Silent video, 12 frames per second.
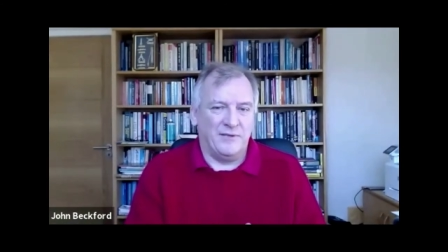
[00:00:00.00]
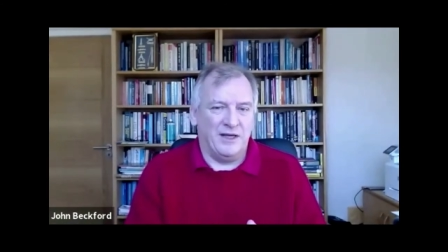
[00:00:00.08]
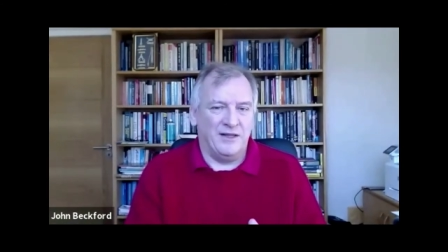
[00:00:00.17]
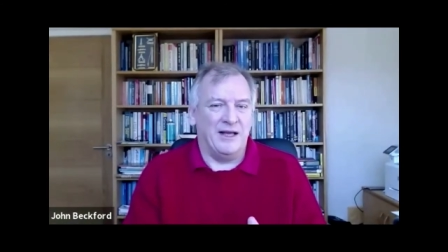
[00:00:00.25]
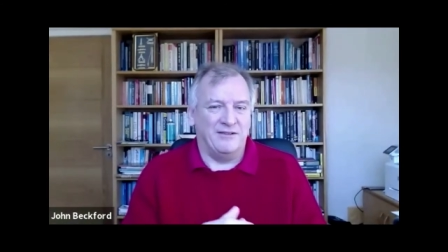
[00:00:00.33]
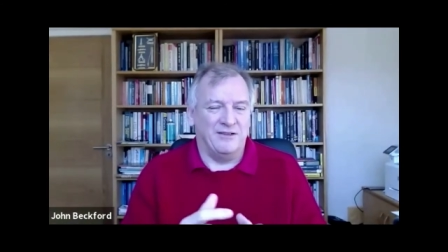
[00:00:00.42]

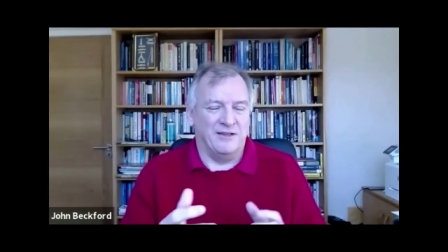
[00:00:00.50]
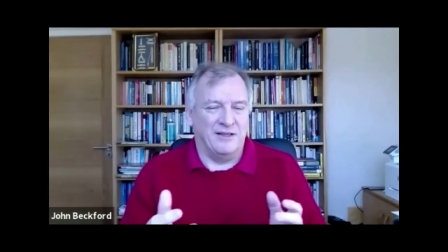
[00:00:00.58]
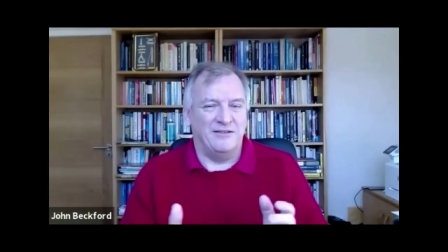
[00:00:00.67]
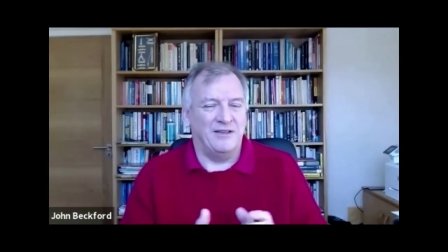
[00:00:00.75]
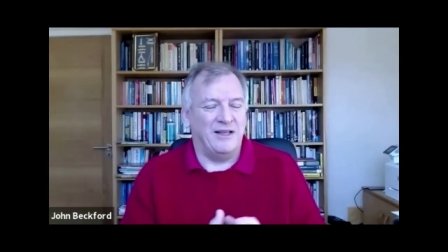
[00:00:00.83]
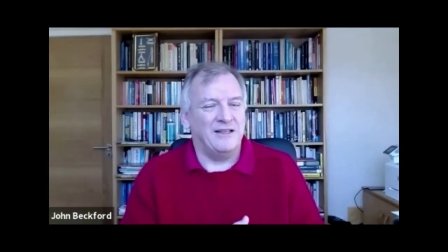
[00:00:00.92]
And that's yeah,
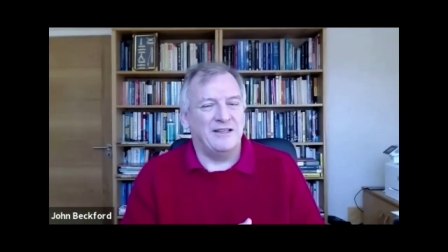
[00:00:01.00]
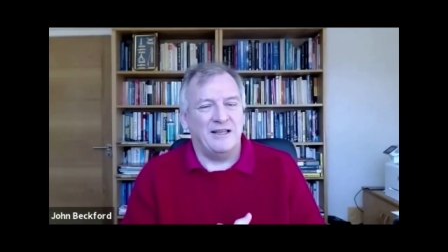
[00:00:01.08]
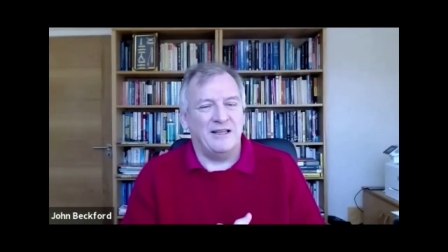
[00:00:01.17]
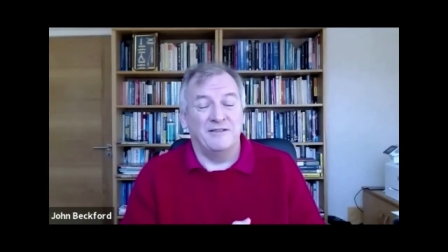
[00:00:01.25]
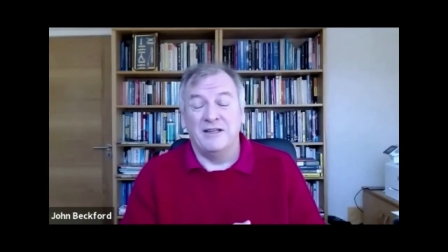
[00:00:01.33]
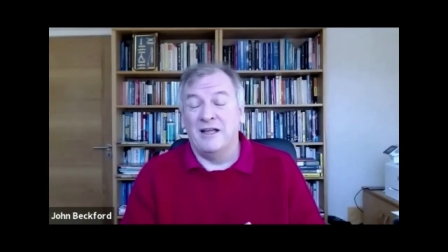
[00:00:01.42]
that's that.
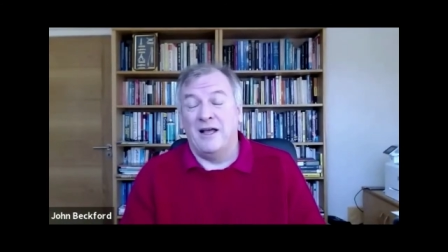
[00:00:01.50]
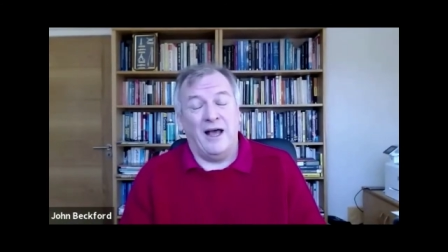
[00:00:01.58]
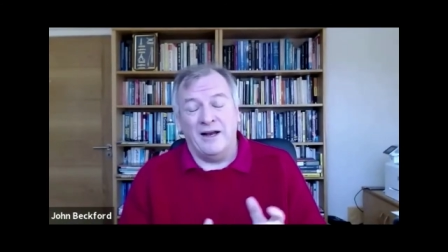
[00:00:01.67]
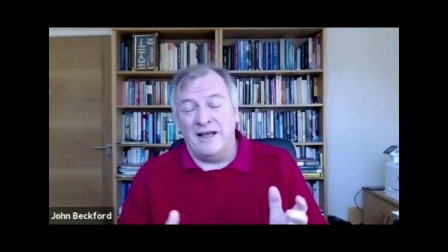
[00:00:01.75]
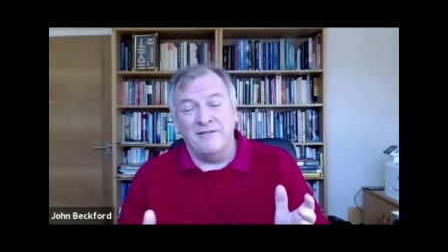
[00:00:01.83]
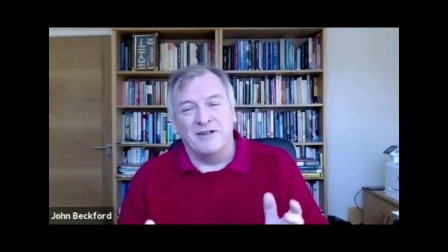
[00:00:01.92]
Can,
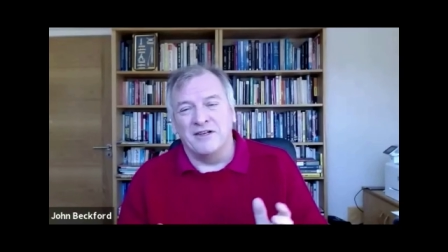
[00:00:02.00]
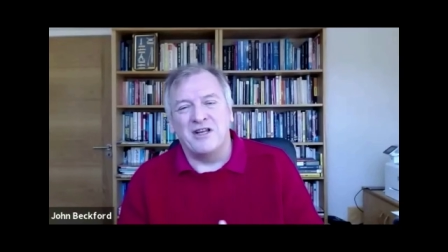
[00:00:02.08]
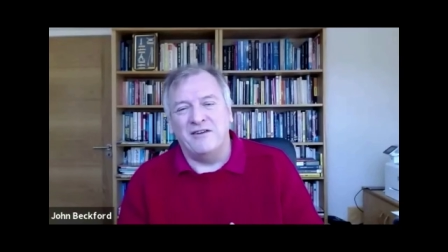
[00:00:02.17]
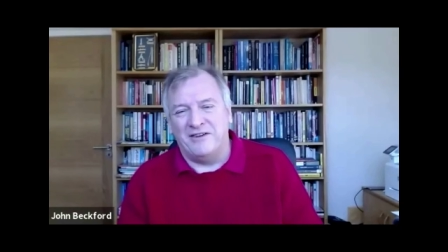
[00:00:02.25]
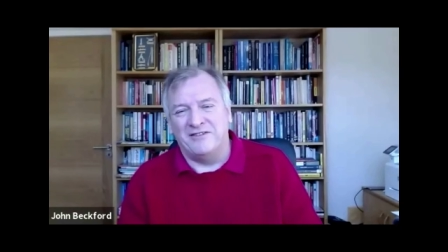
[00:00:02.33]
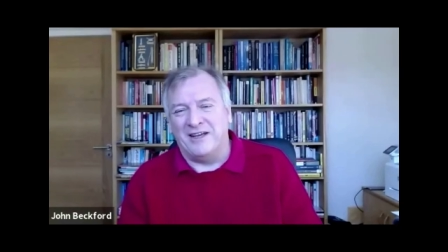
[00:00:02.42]
and even a
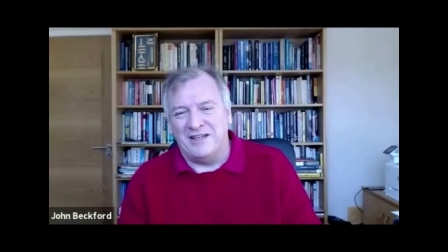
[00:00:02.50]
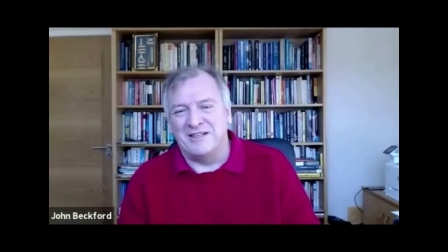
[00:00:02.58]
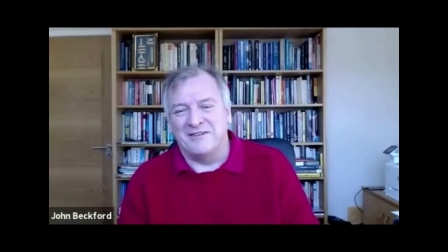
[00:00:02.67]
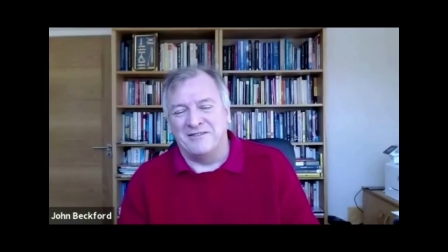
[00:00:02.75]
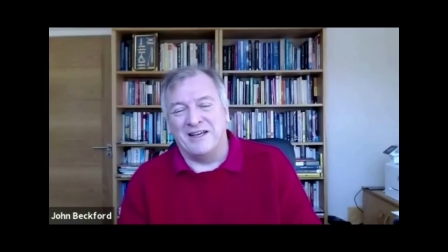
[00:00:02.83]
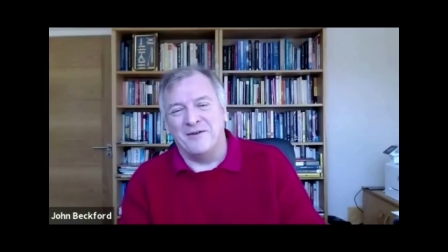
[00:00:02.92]
chief
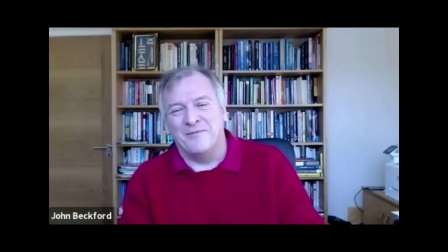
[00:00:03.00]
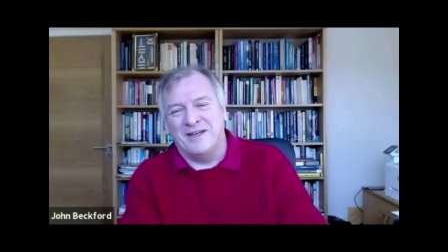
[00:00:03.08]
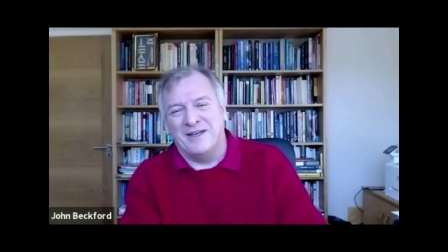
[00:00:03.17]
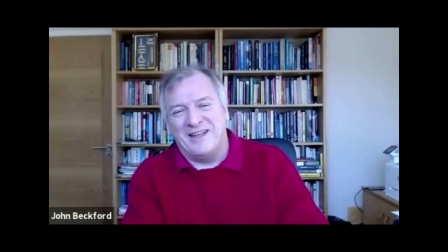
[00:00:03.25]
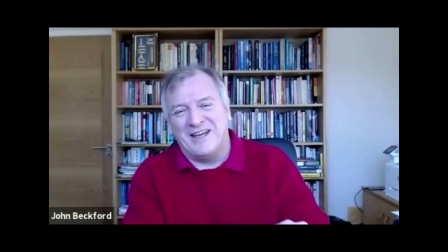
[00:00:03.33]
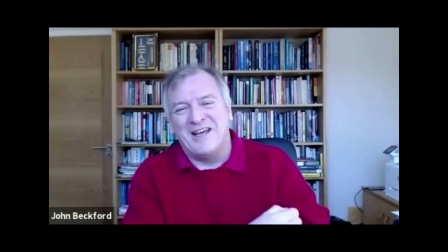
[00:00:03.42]
executive, that can be
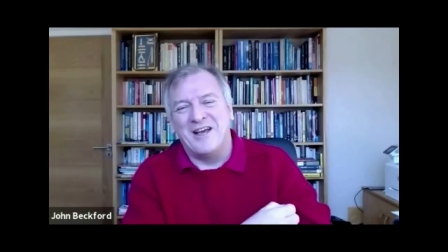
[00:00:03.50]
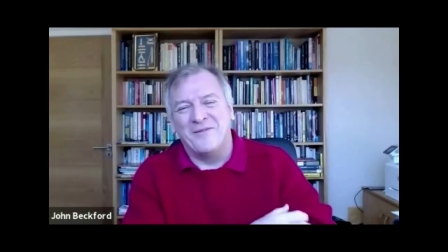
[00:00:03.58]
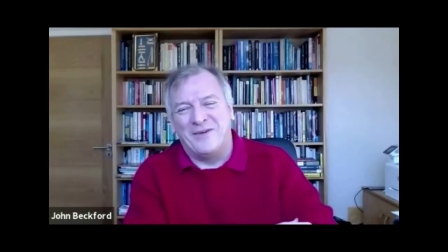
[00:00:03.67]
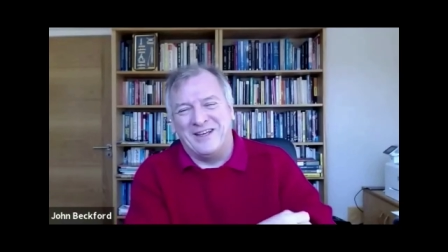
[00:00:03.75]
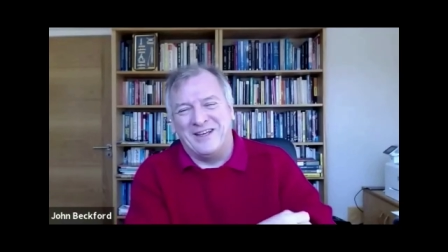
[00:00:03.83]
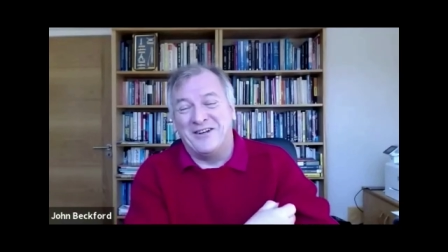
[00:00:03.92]
a, that can
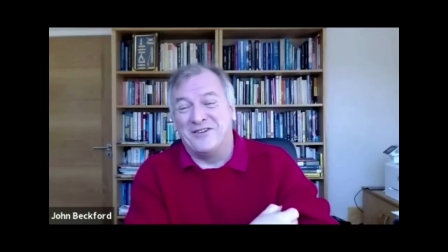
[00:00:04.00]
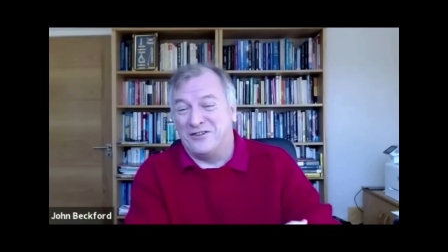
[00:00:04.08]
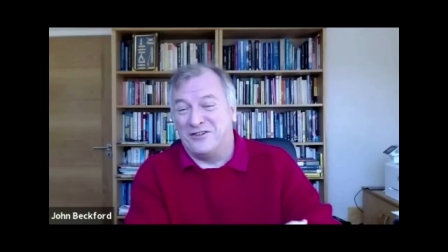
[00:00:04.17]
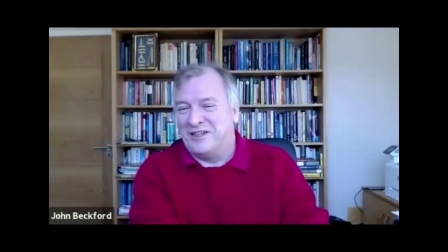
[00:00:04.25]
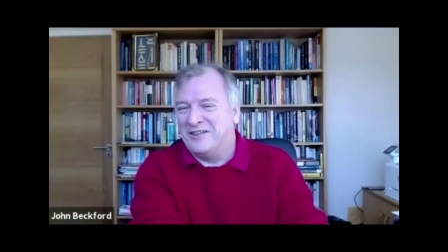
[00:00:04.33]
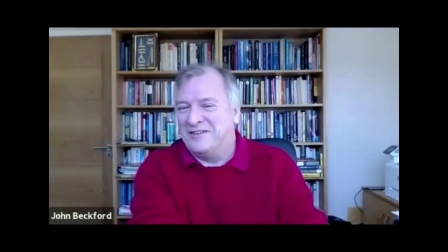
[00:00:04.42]
be an
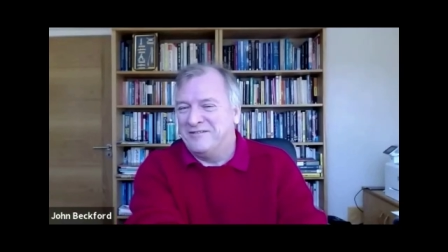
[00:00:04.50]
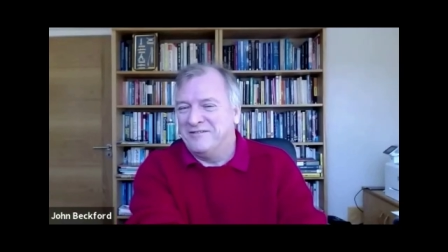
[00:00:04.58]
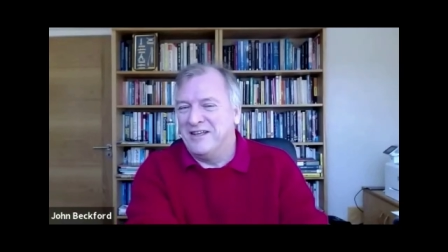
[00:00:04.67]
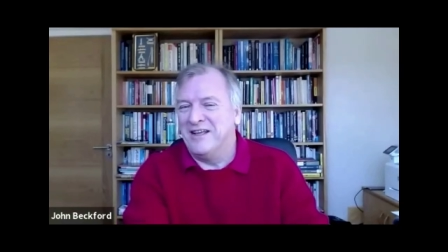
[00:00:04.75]
interesting,